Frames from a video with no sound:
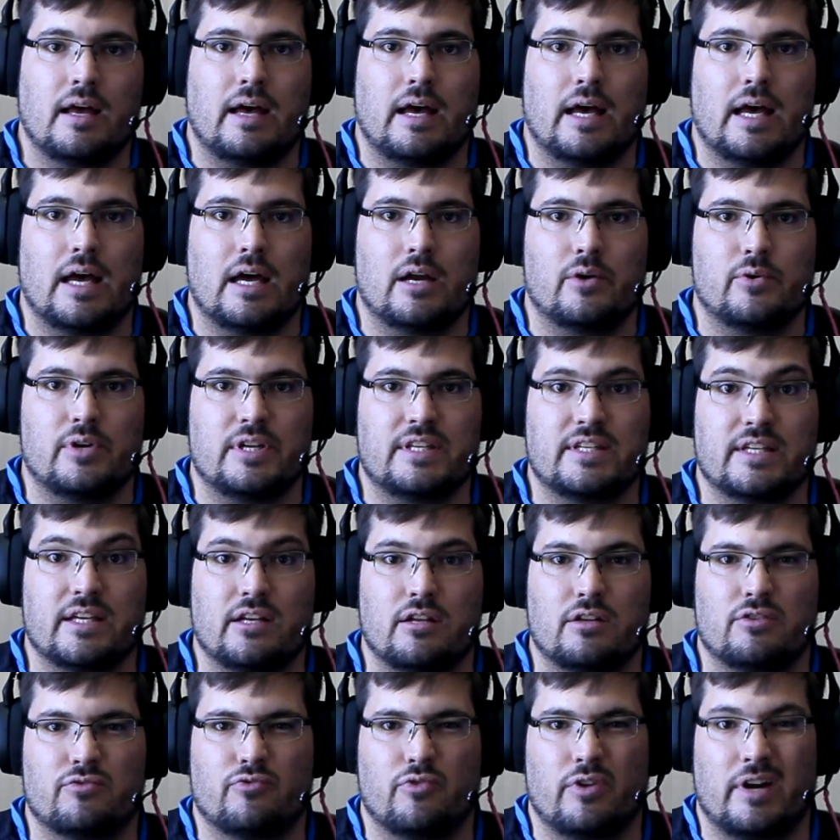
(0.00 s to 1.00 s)

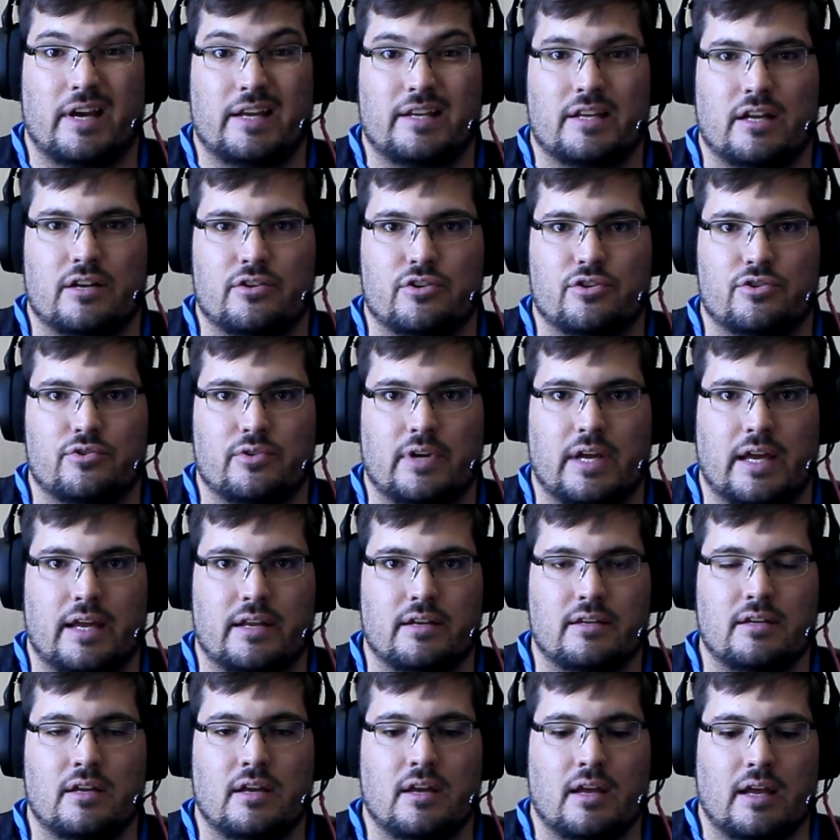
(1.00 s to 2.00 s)
retails for 800
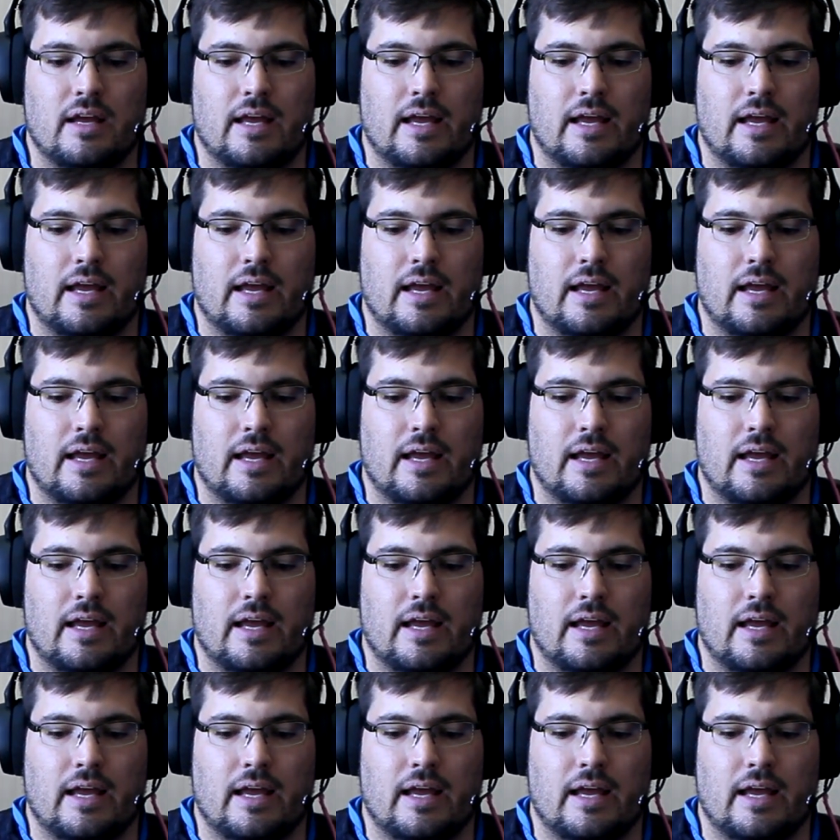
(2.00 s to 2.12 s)
Rand.